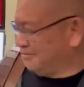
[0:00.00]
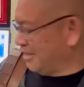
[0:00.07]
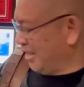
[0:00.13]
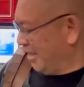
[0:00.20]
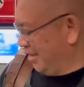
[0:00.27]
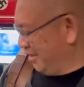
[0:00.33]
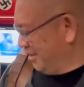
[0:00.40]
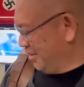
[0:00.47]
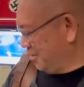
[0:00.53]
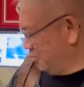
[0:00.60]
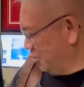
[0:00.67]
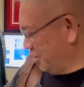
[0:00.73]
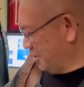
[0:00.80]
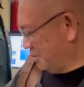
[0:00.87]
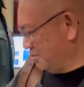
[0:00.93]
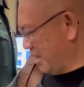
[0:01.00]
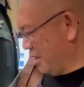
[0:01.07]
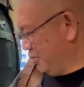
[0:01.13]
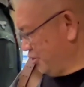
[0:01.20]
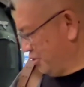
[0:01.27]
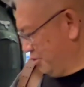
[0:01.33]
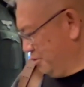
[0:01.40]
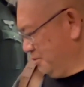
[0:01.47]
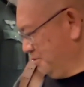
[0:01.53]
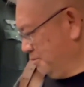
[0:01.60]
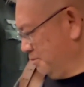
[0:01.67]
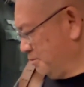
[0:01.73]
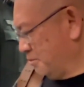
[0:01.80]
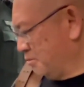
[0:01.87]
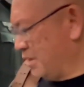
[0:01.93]
And this was the Mauser.
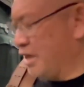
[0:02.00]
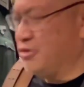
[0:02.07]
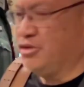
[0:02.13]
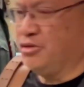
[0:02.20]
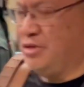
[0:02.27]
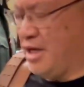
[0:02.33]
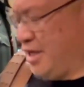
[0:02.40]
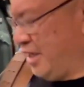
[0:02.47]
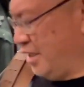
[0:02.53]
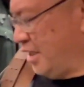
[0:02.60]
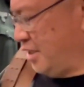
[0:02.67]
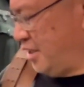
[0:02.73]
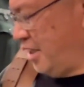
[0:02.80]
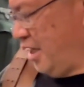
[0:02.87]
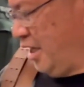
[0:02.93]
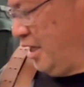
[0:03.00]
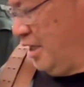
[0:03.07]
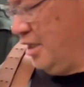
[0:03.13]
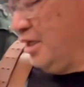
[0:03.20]
Mauser 98K.